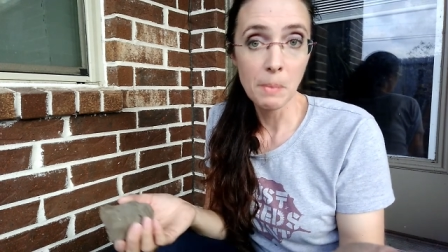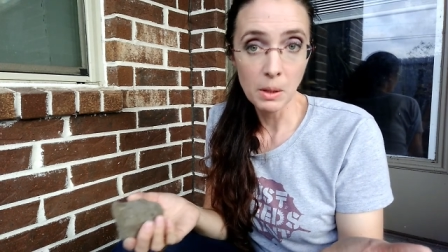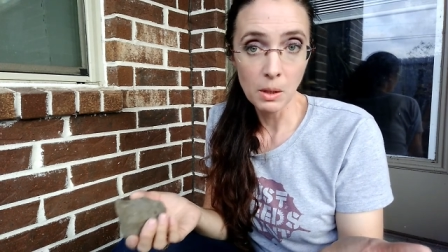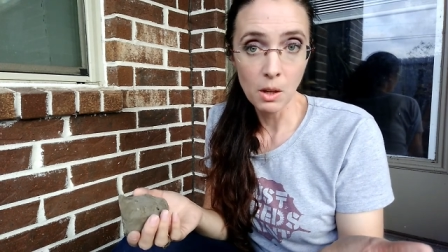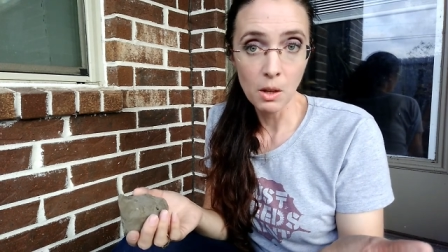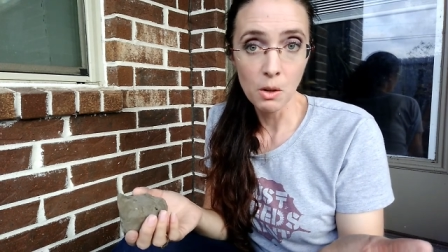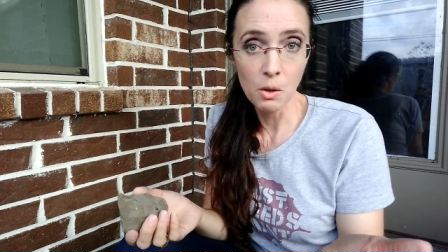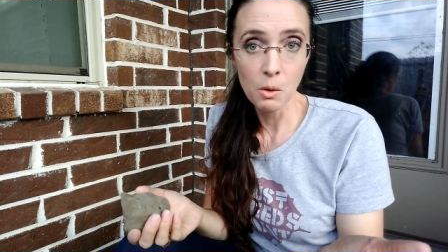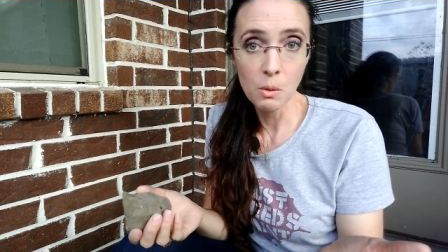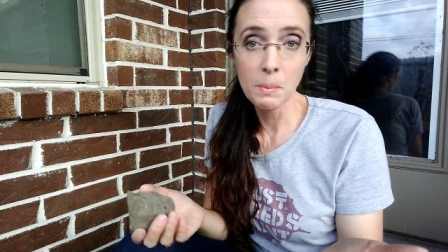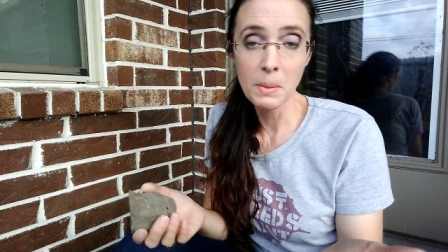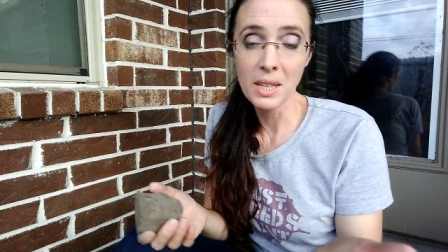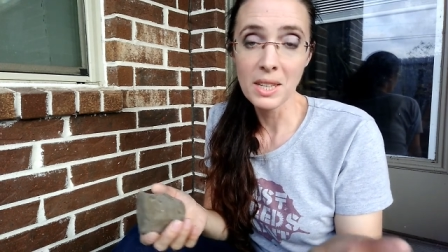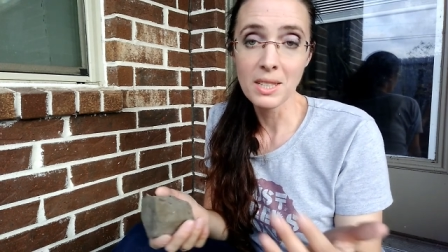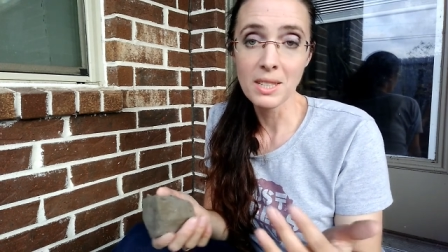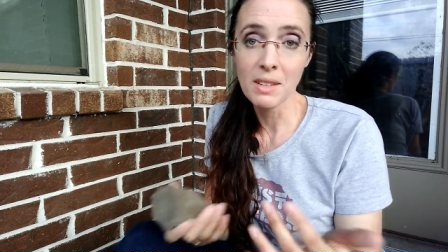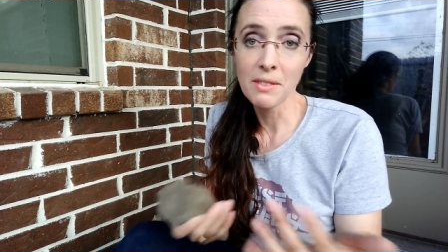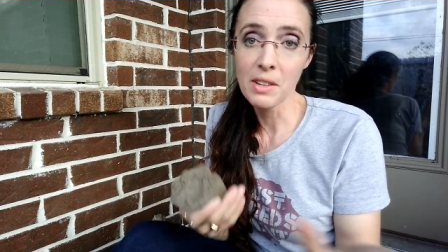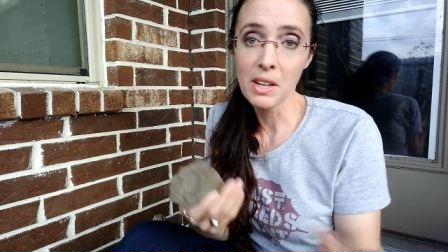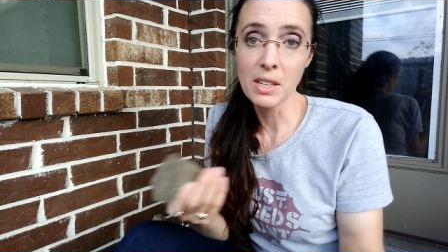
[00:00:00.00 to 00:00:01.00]
below
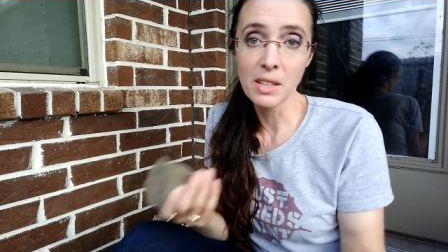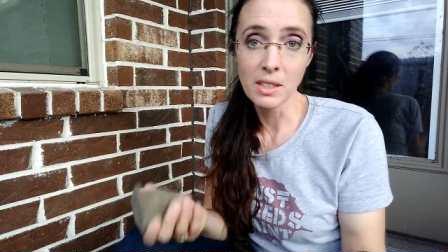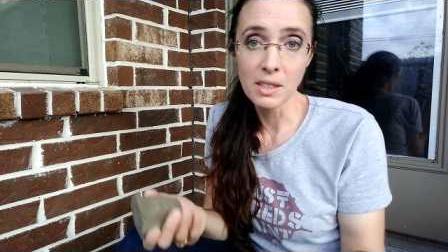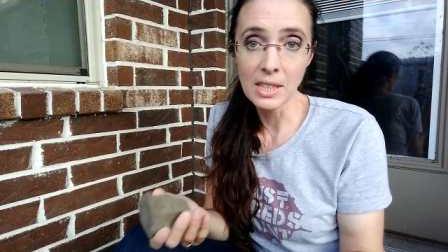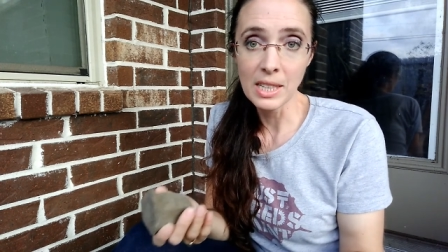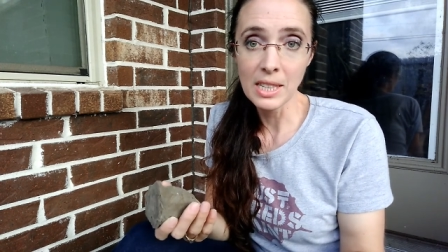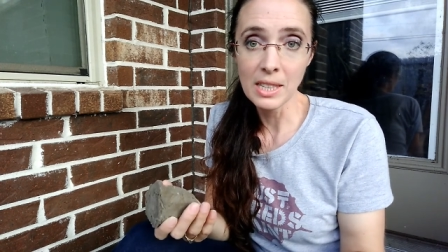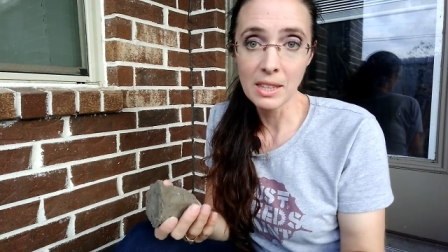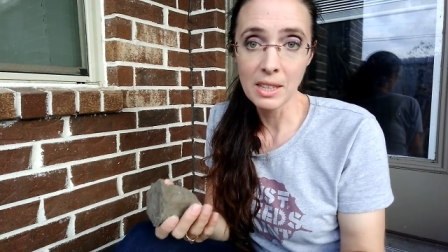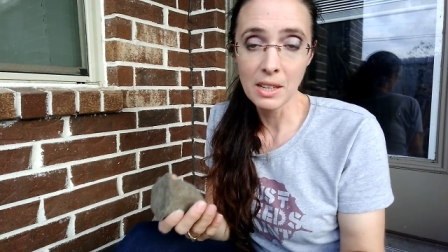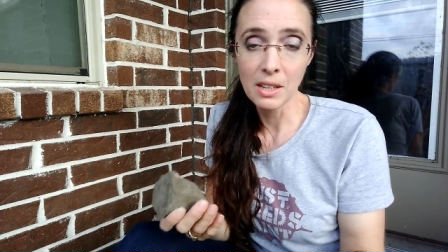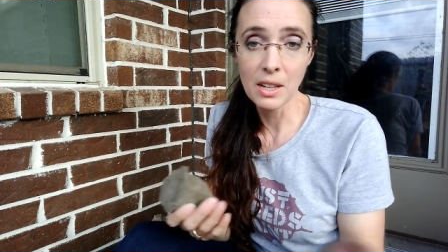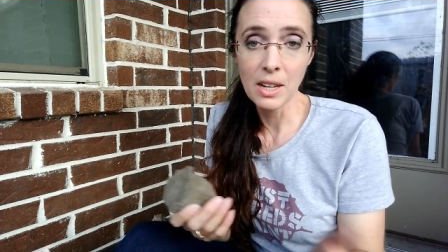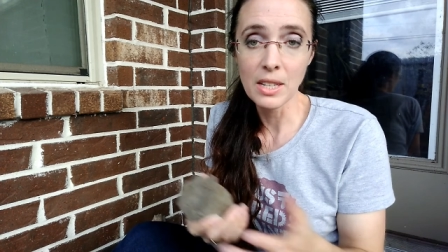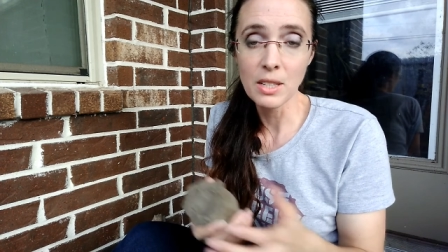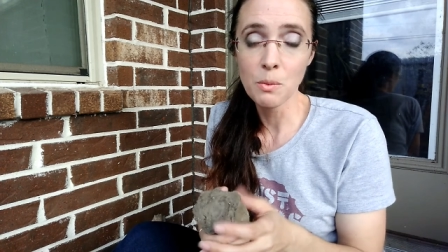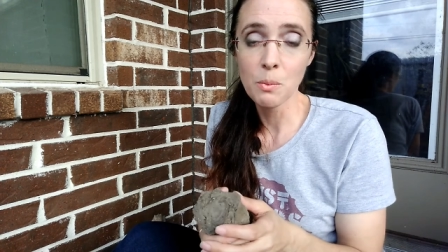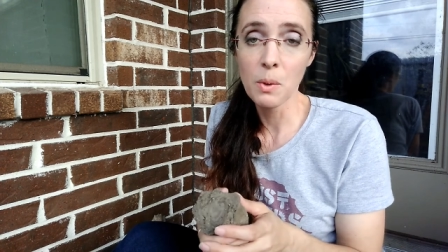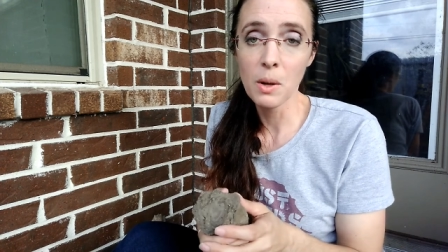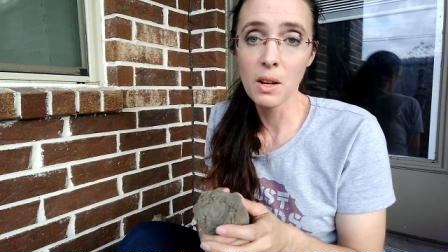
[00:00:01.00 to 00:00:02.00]
because I've got the link
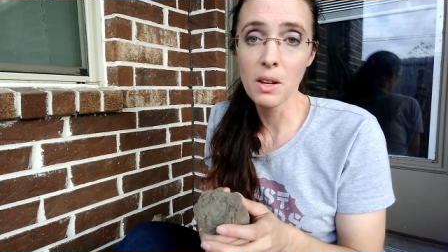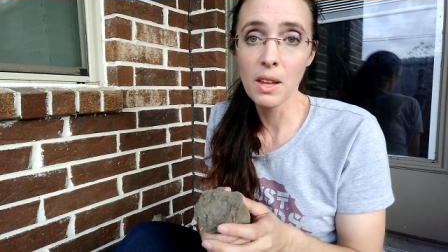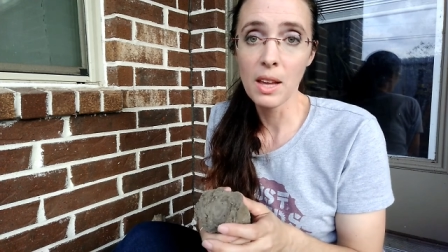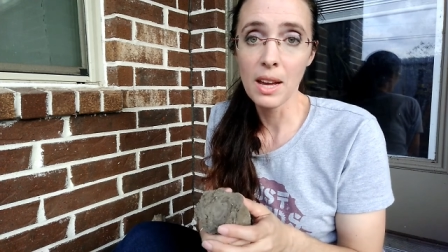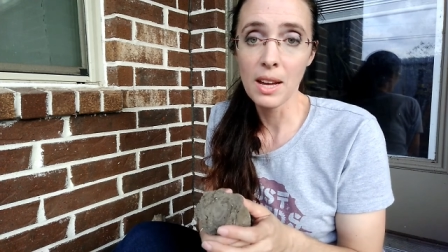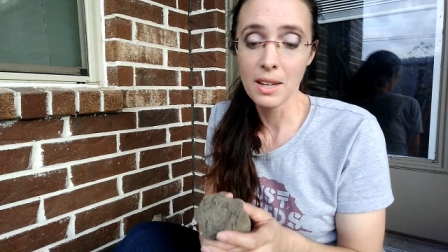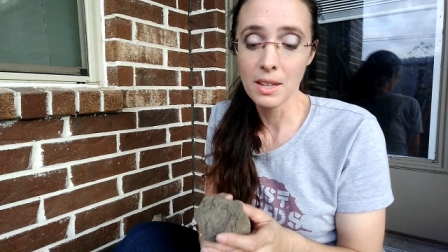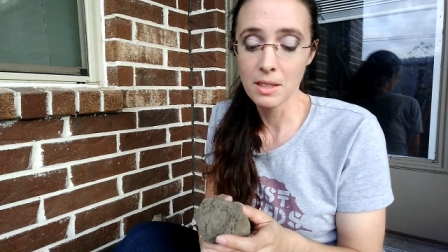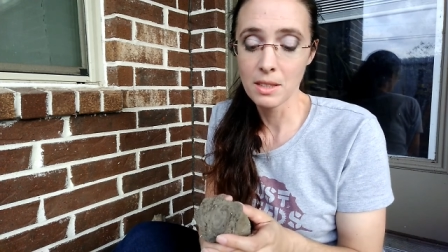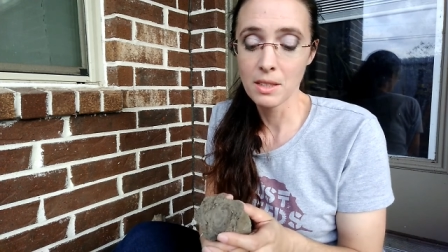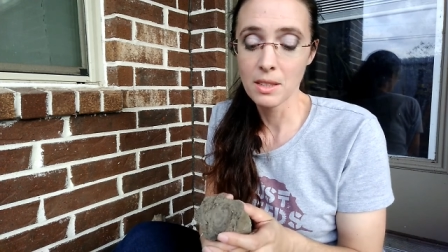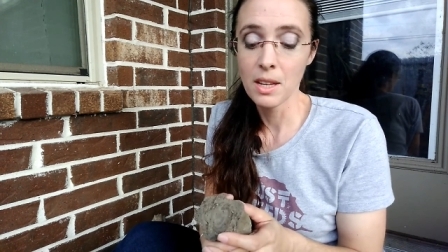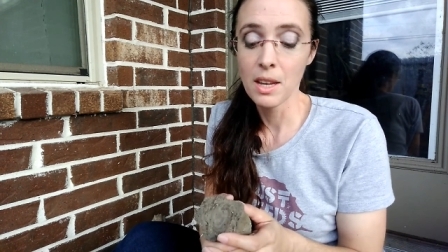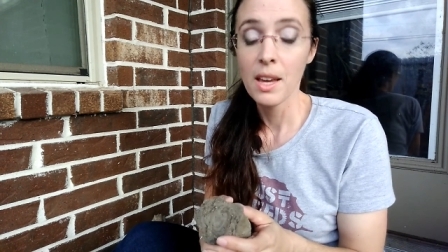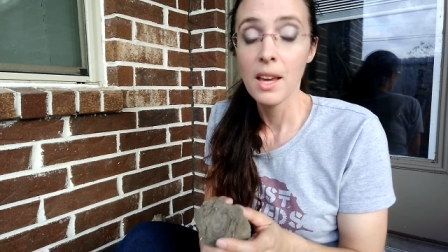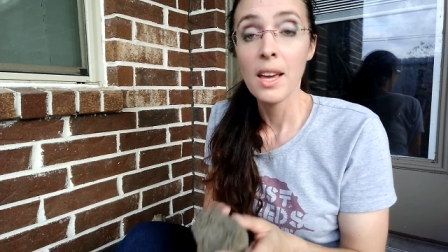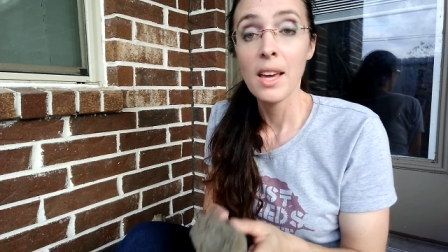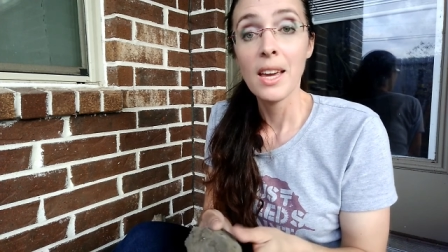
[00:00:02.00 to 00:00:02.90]
there, as well as